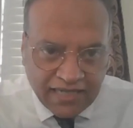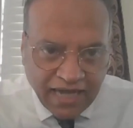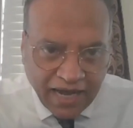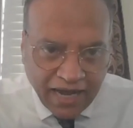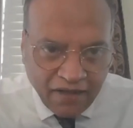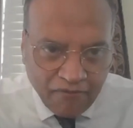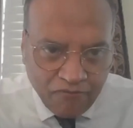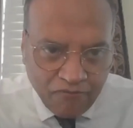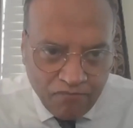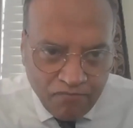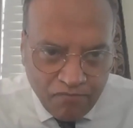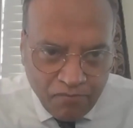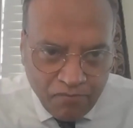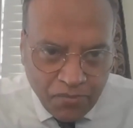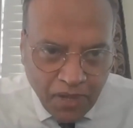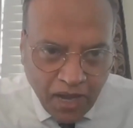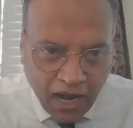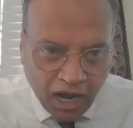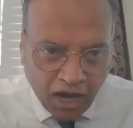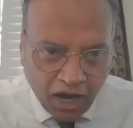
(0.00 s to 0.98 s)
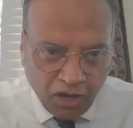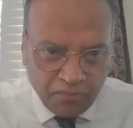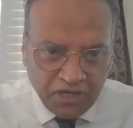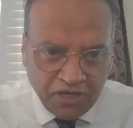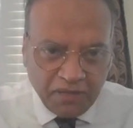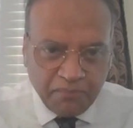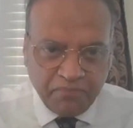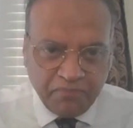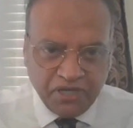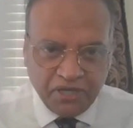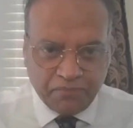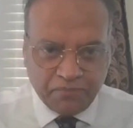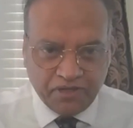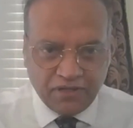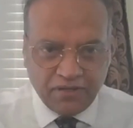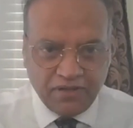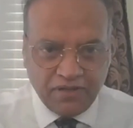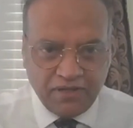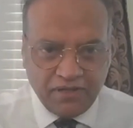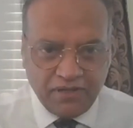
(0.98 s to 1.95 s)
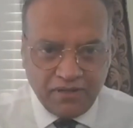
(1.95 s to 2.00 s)
day how many
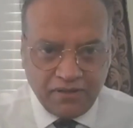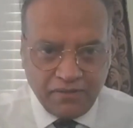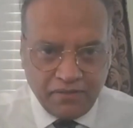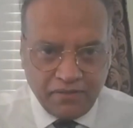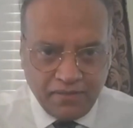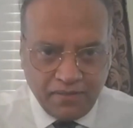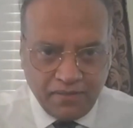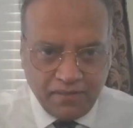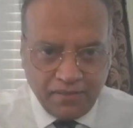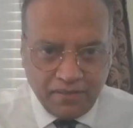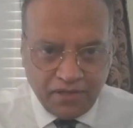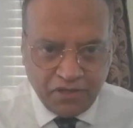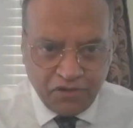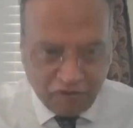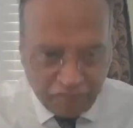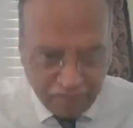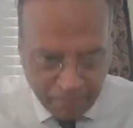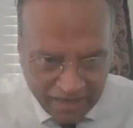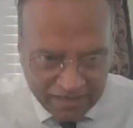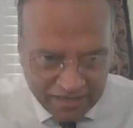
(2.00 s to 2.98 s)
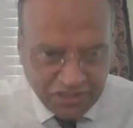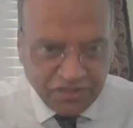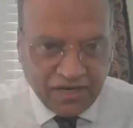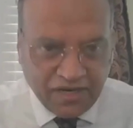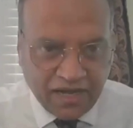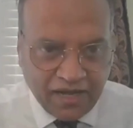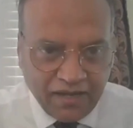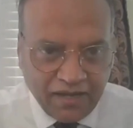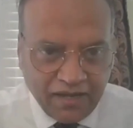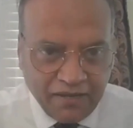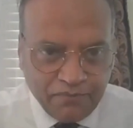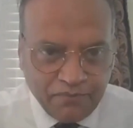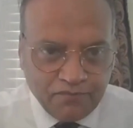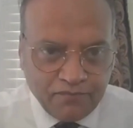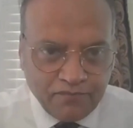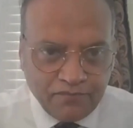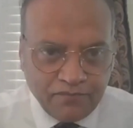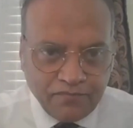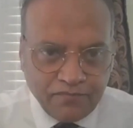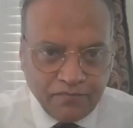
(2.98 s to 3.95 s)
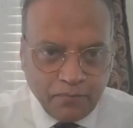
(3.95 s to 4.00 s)
people you've met today
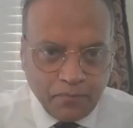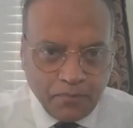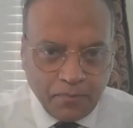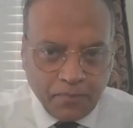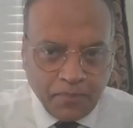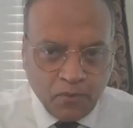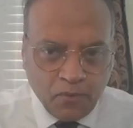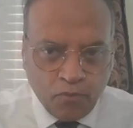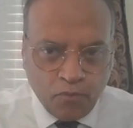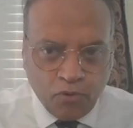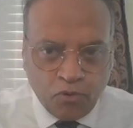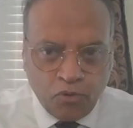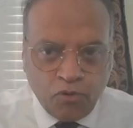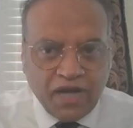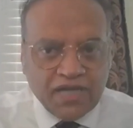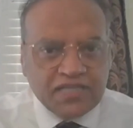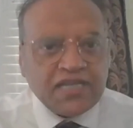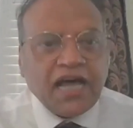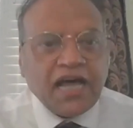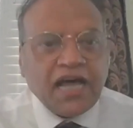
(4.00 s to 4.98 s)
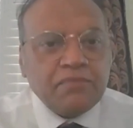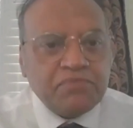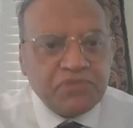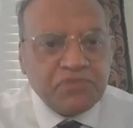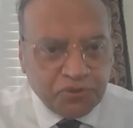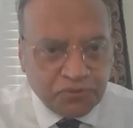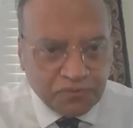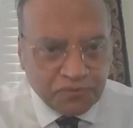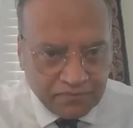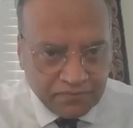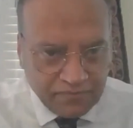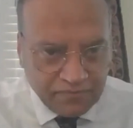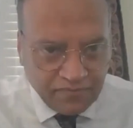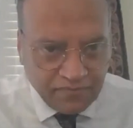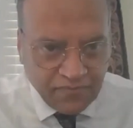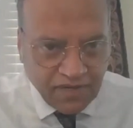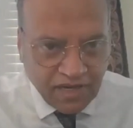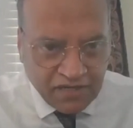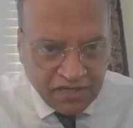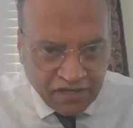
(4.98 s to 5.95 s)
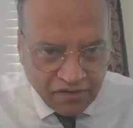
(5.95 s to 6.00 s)
who has helped you
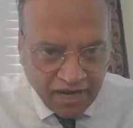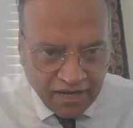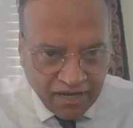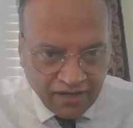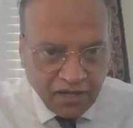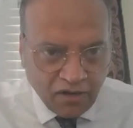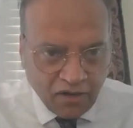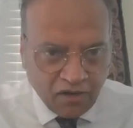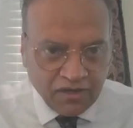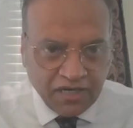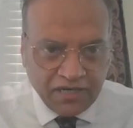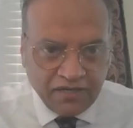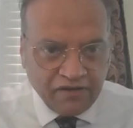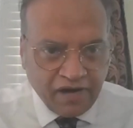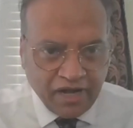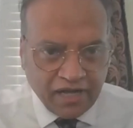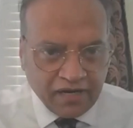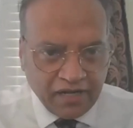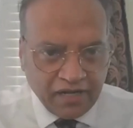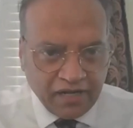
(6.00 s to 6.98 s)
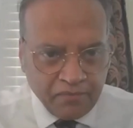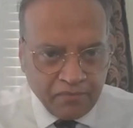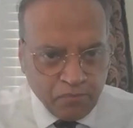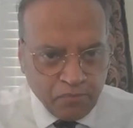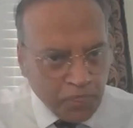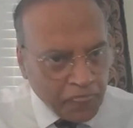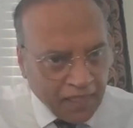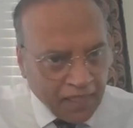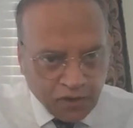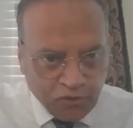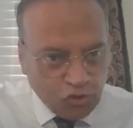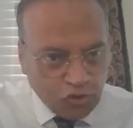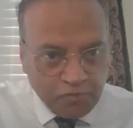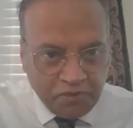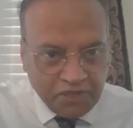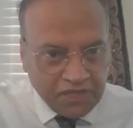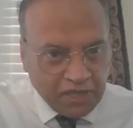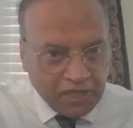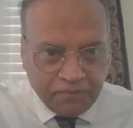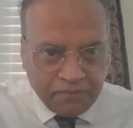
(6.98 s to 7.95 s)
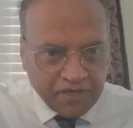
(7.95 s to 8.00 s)
directly or indirectly. Could
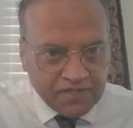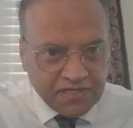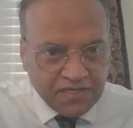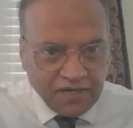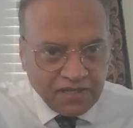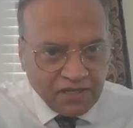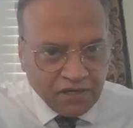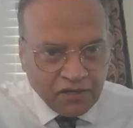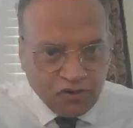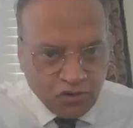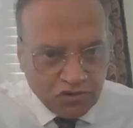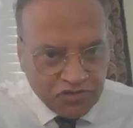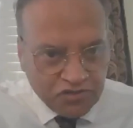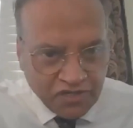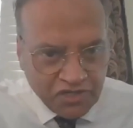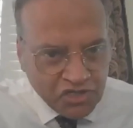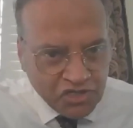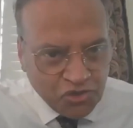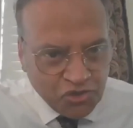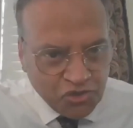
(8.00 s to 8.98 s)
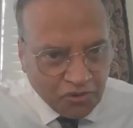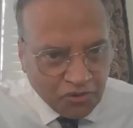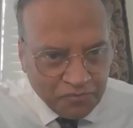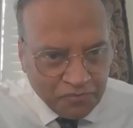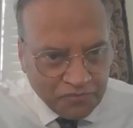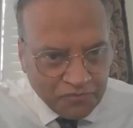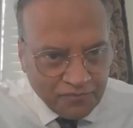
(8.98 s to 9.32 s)
be the person in the grocery store,